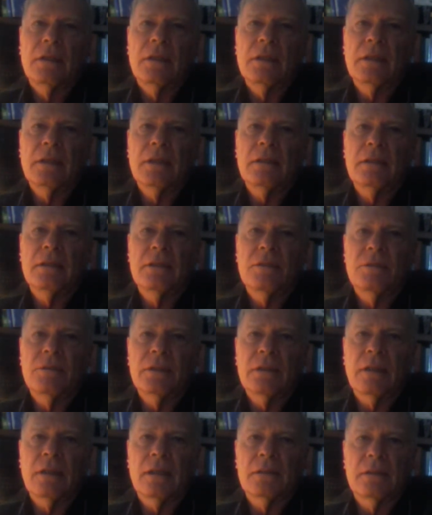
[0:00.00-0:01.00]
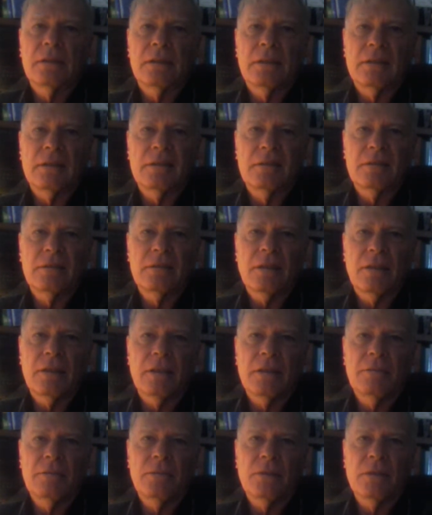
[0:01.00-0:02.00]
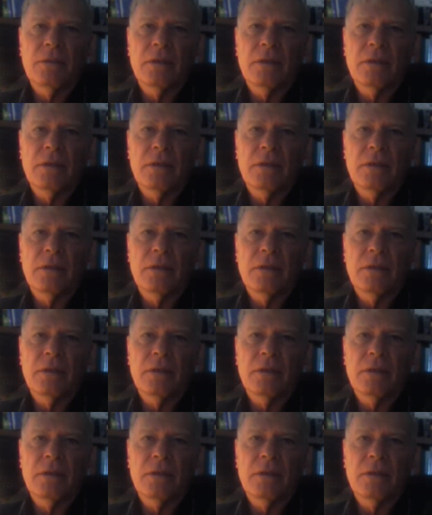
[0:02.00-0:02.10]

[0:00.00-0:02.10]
and I didn't realize it at the time,